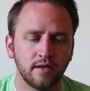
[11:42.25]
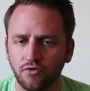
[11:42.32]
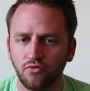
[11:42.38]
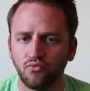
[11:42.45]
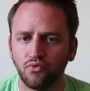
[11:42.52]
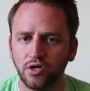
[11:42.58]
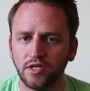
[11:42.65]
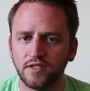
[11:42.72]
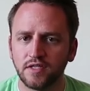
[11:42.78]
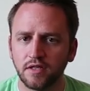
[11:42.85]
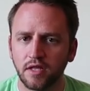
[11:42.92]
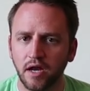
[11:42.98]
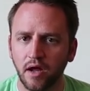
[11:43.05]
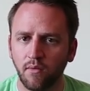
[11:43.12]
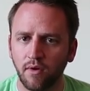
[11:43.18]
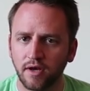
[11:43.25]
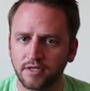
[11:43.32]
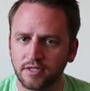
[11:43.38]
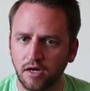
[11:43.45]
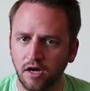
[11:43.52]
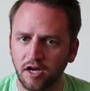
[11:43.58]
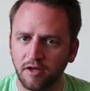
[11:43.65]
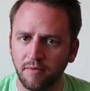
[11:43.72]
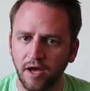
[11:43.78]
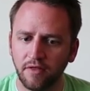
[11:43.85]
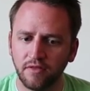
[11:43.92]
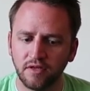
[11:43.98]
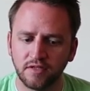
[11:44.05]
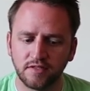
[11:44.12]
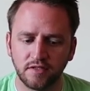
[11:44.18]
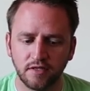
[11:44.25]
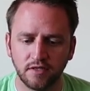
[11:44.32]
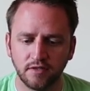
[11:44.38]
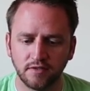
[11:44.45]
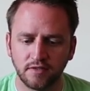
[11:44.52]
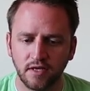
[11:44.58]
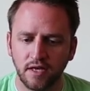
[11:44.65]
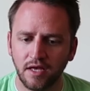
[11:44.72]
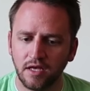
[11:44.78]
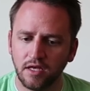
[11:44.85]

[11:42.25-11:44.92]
The reason that I want to talk about this is